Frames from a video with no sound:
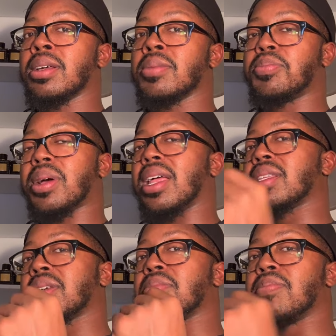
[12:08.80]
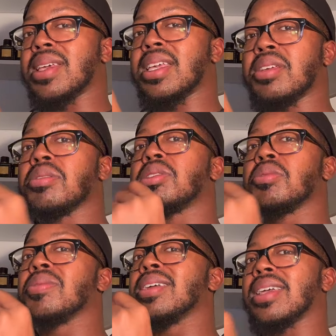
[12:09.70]
but to me you
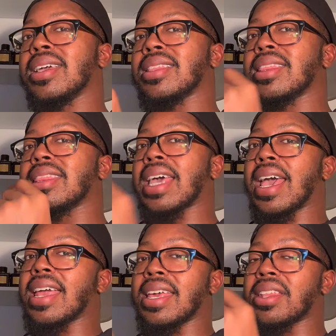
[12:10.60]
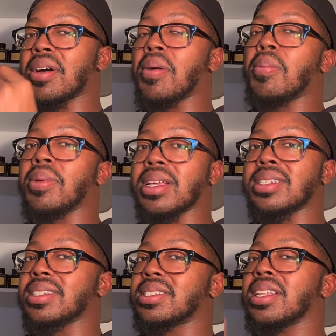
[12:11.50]
do get that in the opening
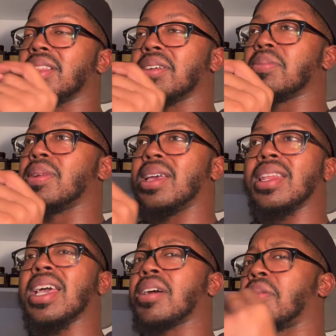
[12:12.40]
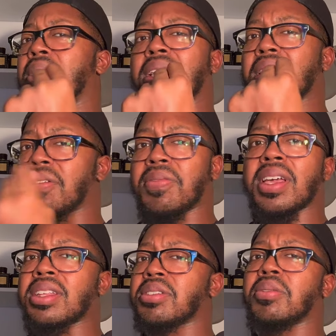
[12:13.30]
just a little bit and that quickly
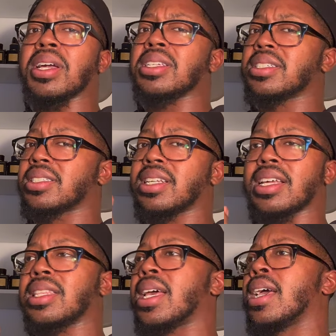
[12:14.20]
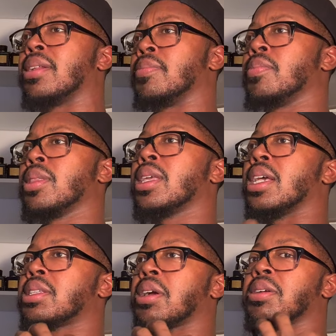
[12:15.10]
fades away just like that
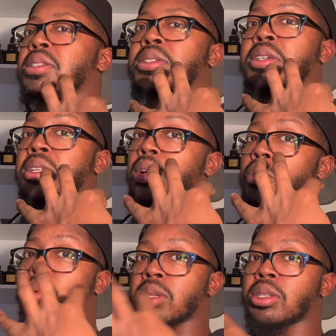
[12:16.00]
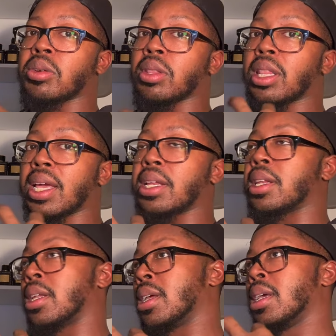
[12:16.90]
and turns into the original
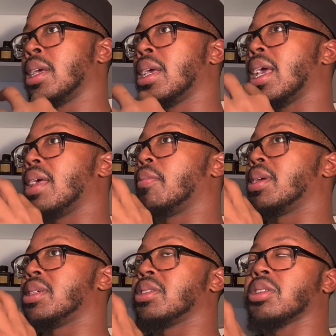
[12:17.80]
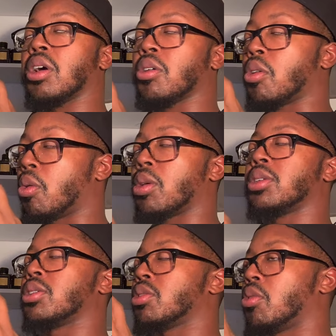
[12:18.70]
Layton, which is a
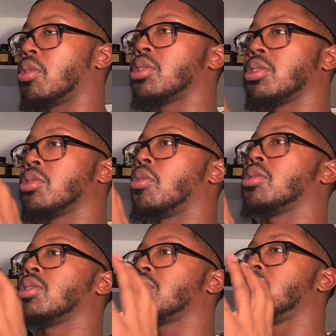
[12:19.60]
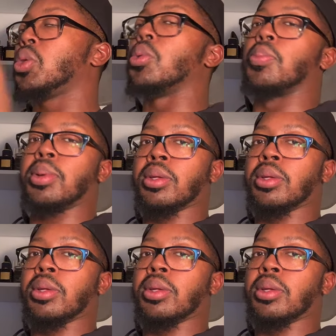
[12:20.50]
gorgeous gorgeous gorgeous dupe